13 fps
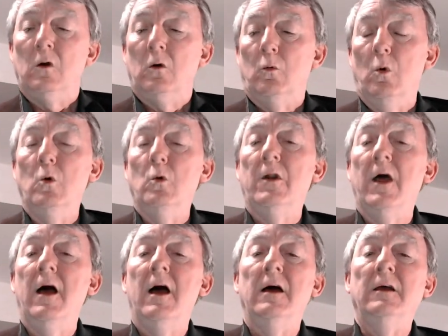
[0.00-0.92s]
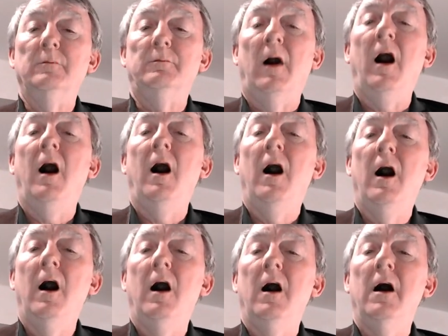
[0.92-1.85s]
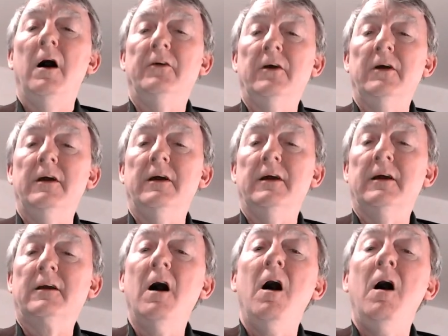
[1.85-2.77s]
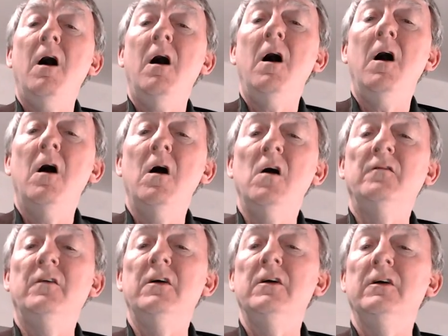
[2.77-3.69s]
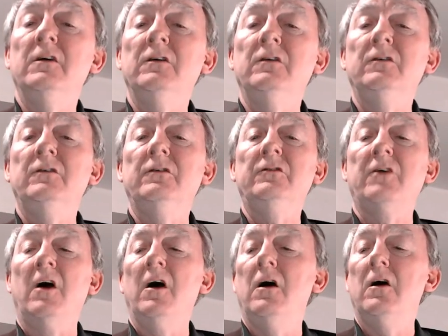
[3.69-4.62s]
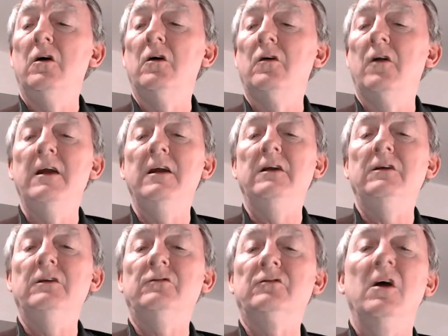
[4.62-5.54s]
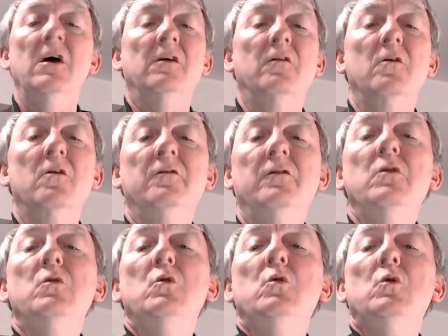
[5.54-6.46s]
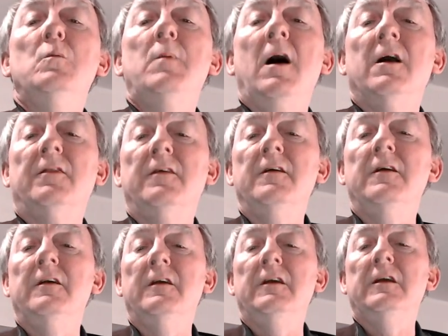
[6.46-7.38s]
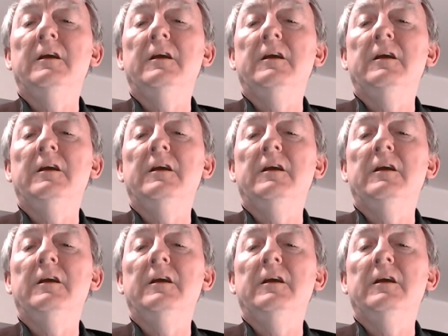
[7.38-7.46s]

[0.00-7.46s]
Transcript: wood and pottery carvings arranged for view by theme.